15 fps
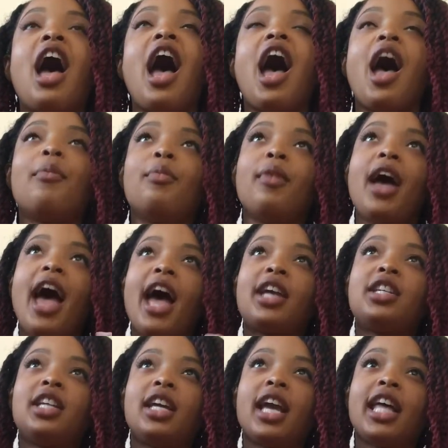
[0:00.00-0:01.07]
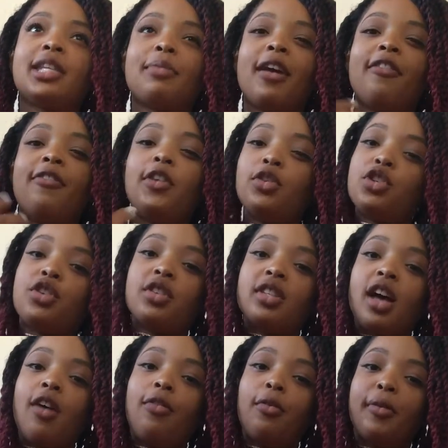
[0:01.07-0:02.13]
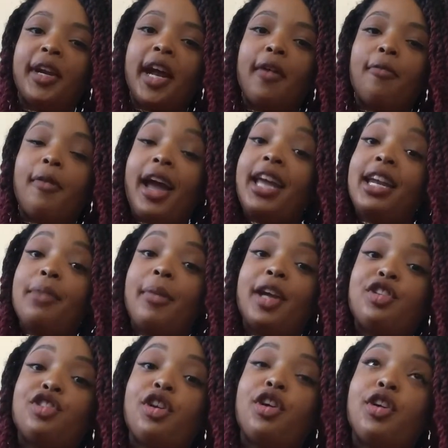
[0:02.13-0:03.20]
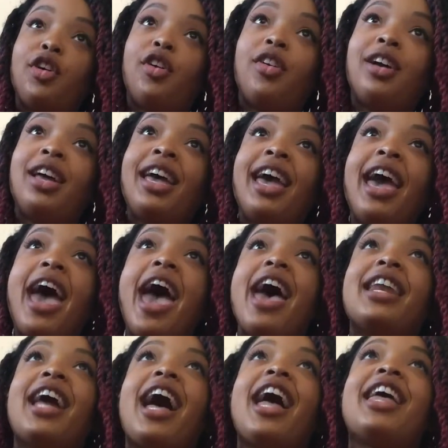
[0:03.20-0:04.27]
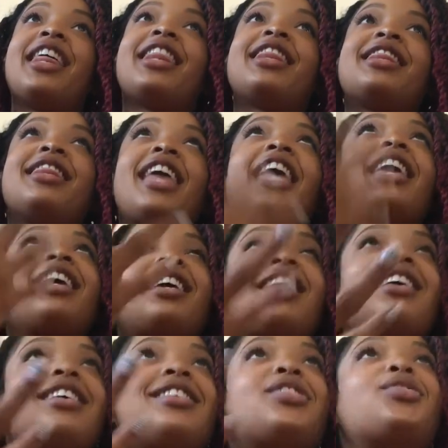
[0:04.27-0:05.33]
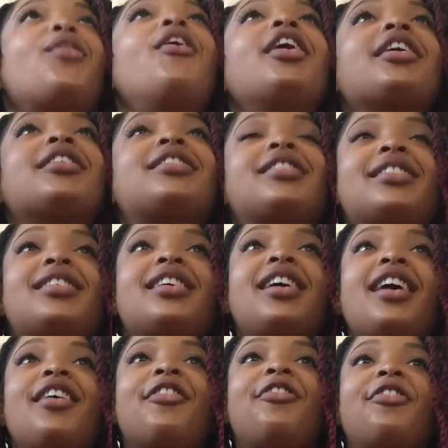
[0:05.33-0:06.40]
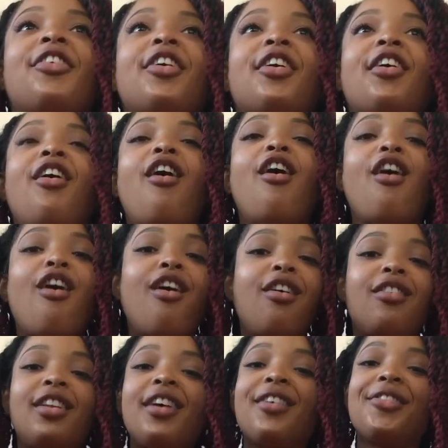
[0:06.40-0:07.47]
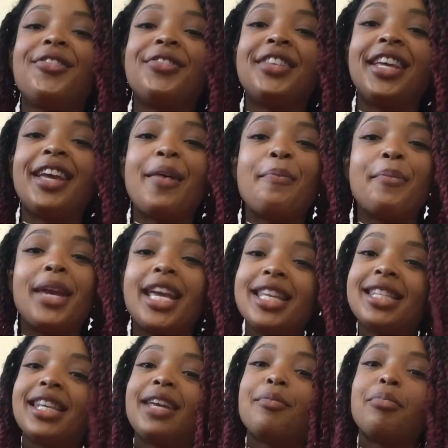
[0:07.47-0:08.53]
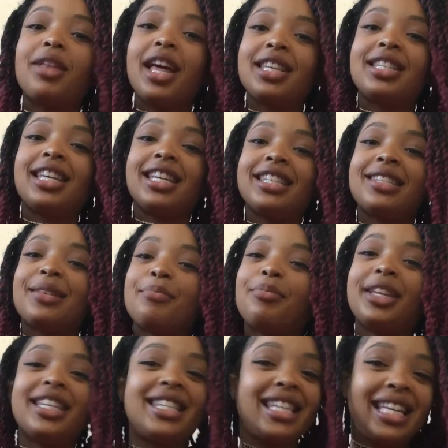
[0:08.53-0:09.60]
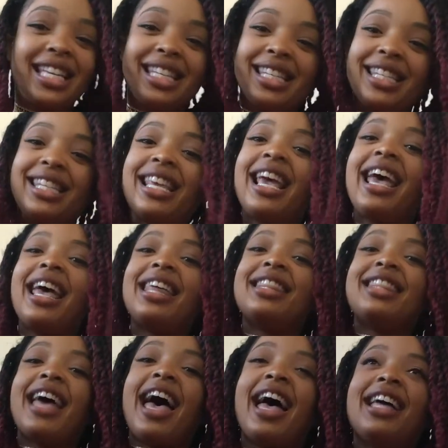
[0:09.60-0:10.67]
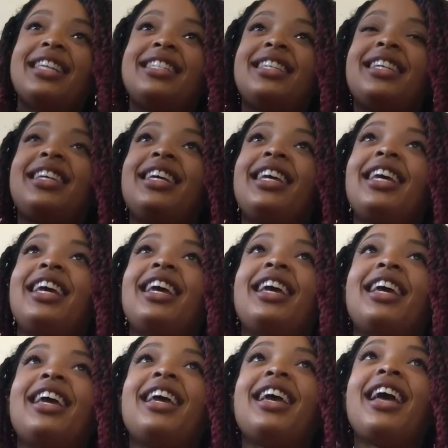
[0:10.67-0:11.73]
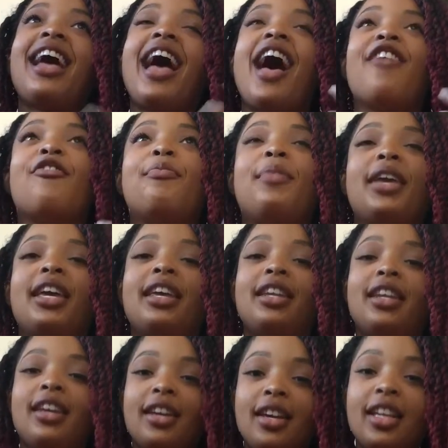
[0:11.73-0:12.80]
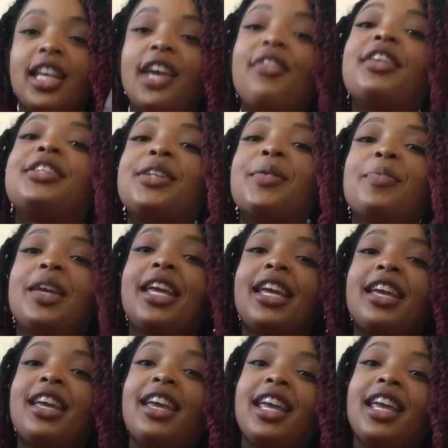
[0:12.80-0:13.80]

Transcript: I'm acting as my future self when I write in my journal, and I thank Source for all of the amazing blessings and blessings that have been given to me.